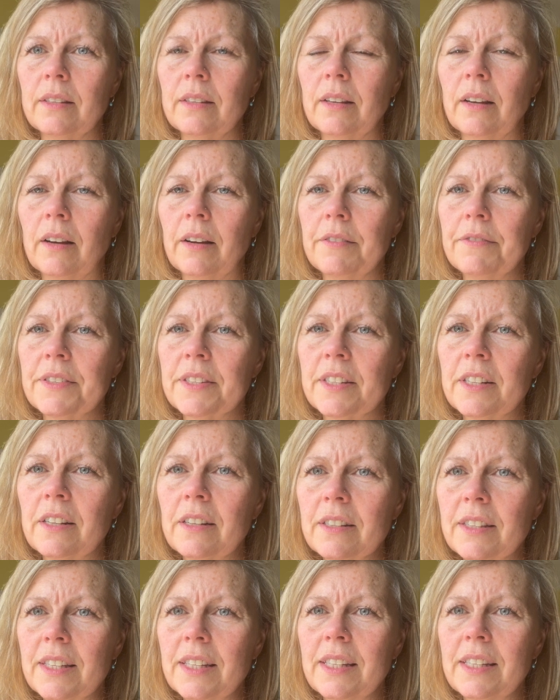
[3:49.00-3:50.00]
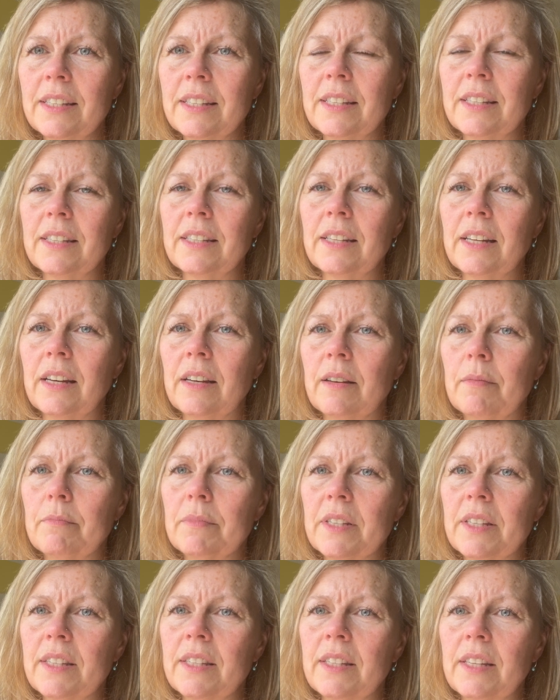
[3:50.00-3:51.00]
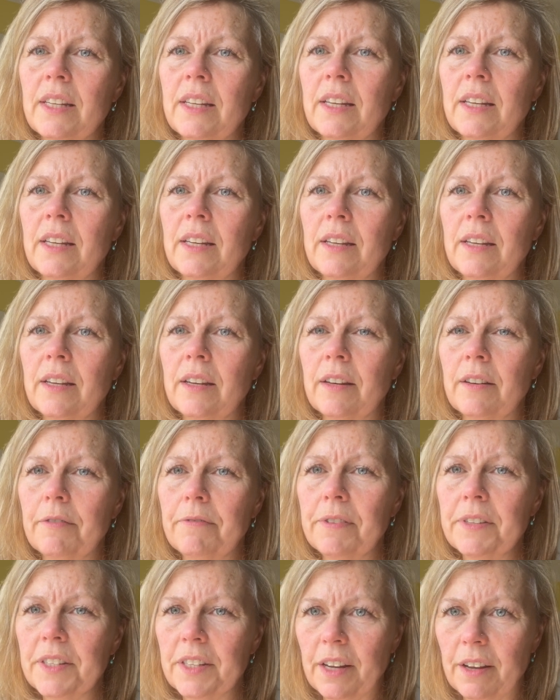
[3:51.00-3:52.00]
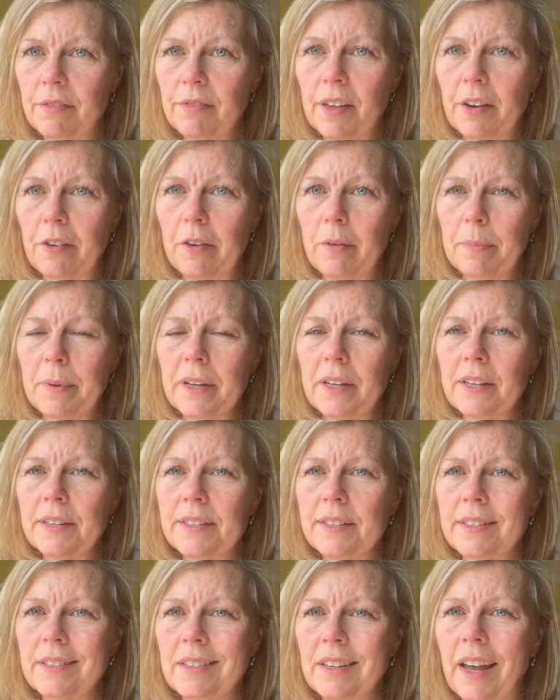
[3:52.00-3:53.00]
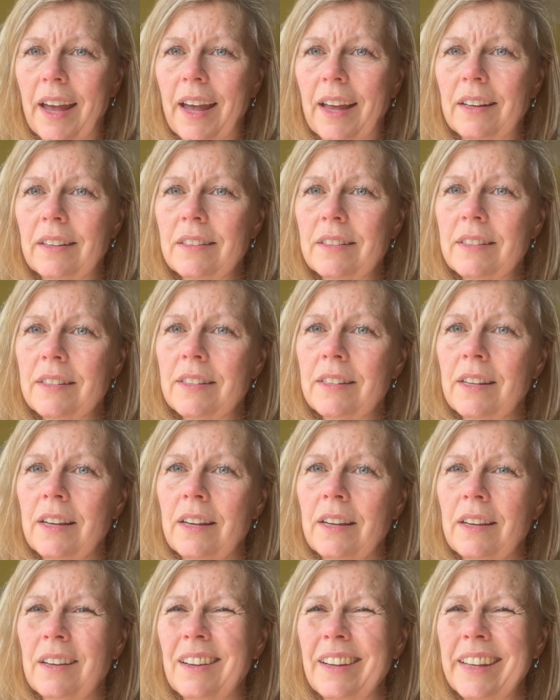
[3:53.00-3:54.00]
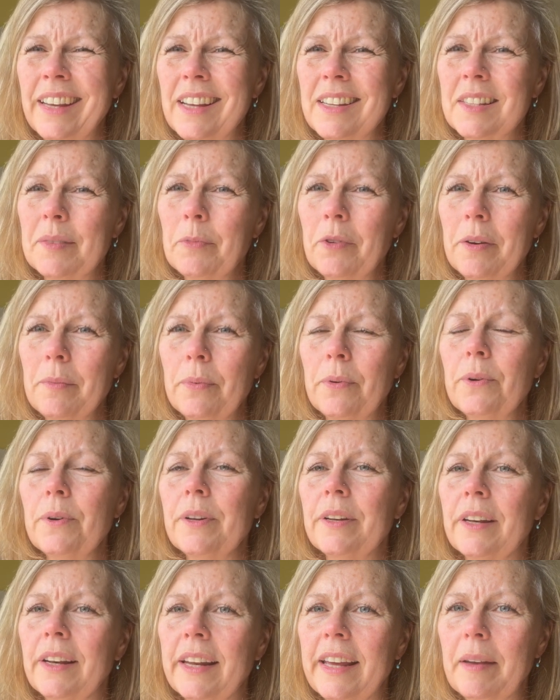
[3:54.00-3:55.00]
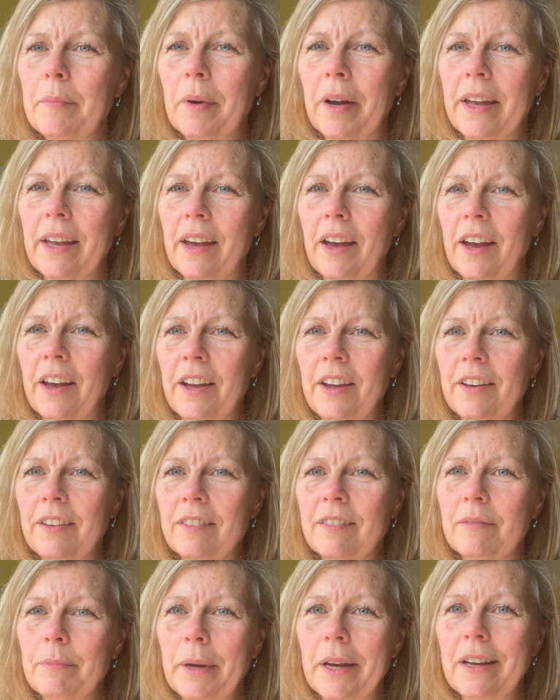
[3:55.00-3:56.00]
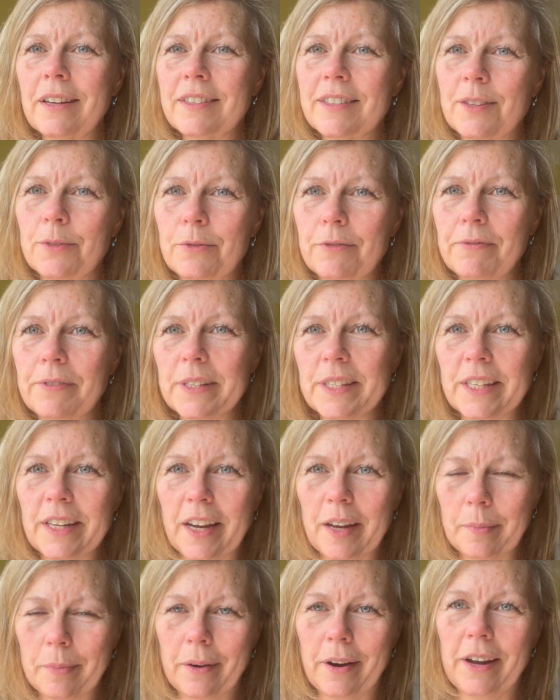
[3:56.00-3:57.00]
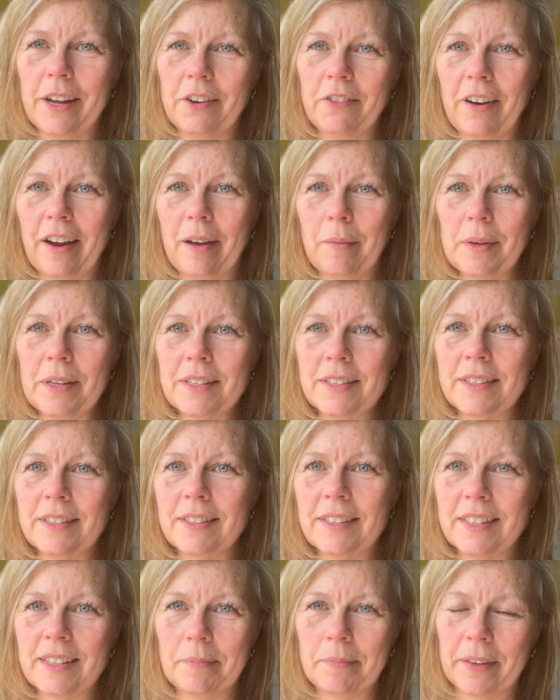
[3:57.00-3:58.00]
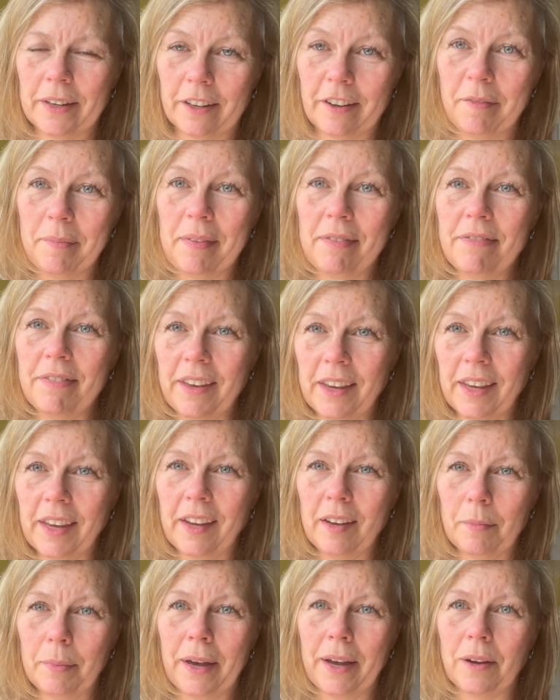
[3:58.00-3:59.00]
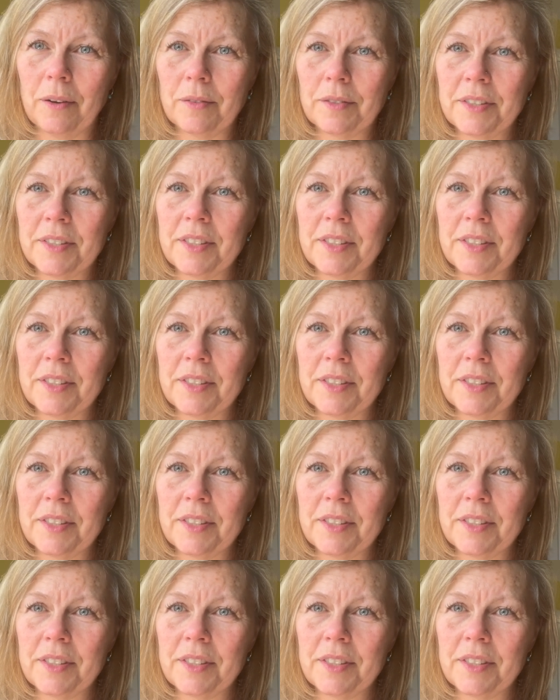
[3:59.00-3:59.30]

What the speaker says: I've started to see a physiotherapist, and I guess more importantly, my own personal physio program is something I've been thinking about.